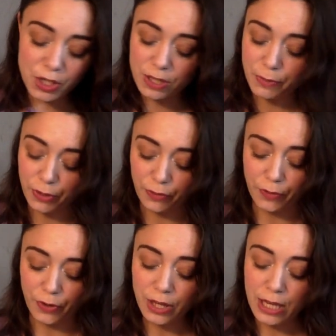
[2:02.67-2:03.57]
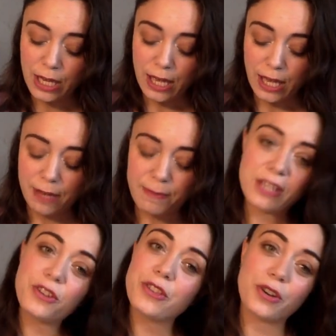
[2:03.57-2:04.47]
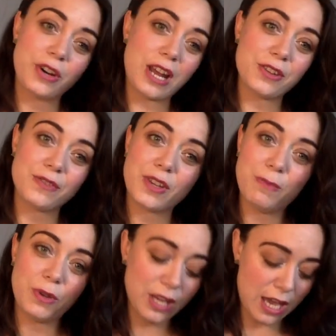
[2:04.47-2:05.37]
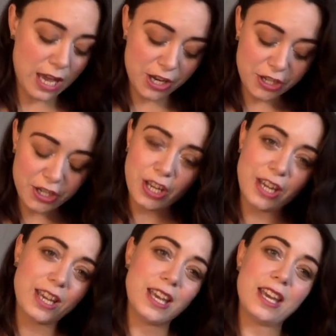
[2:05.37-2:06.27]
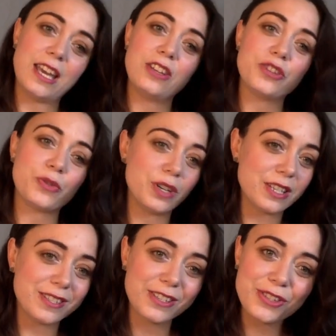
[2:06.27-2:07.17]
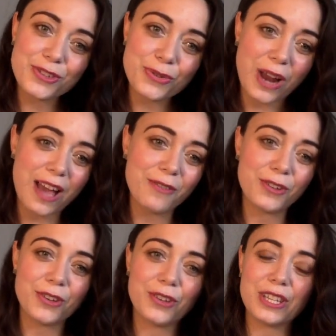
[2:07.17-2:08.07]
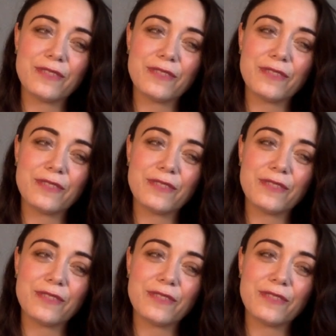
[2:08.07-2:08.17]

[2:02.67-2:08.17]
Which is beautiful. Um, that's your third house of communication, short distance travel.